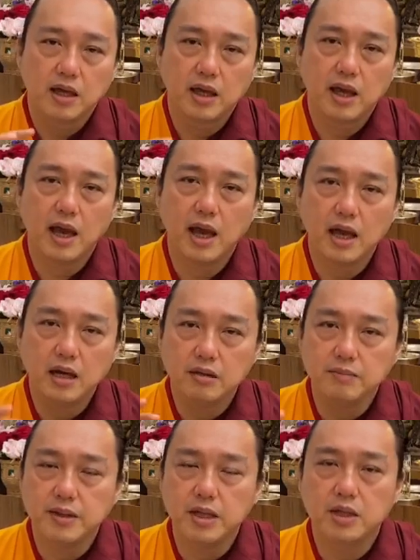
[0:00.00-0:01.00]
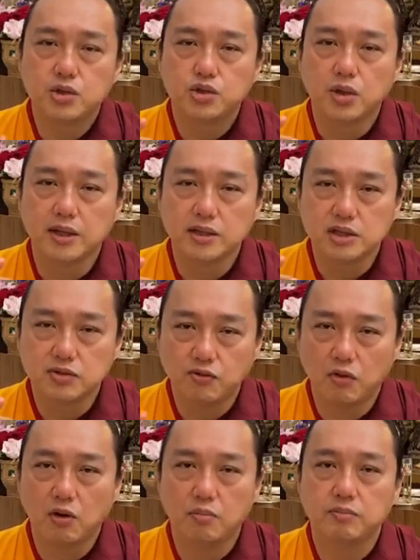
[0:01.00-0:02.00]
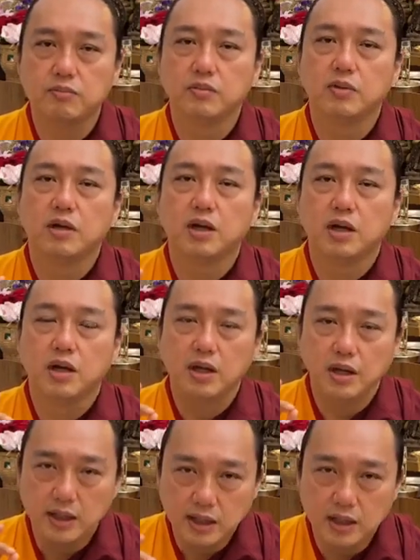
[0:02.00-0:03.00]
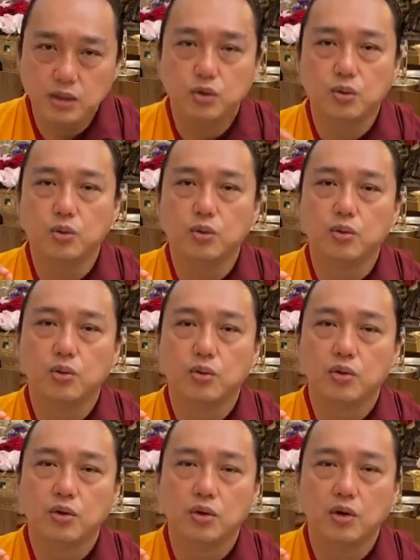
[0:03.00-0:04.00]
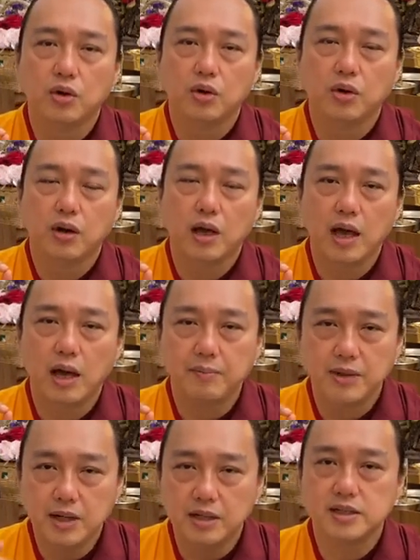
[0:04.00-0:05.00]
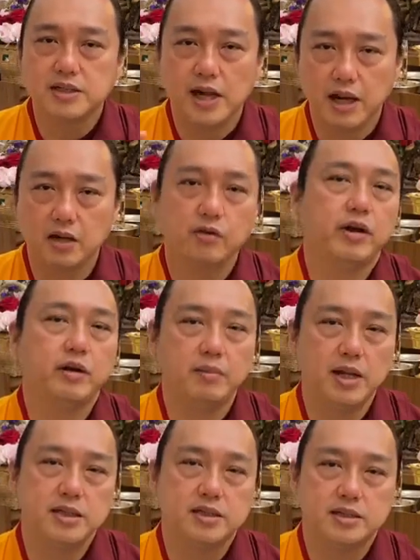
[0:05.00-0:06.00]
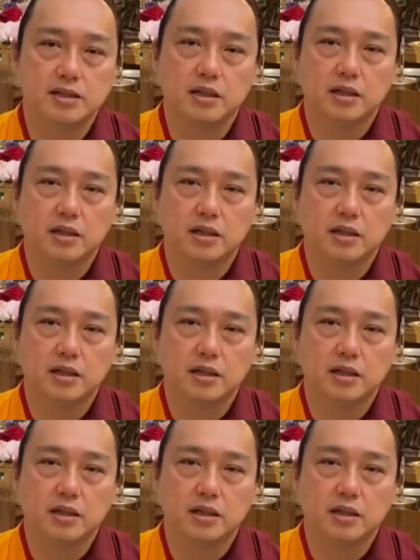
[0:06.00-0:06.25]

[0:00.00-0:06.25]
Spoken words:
can be transformed into happiness and great bliss.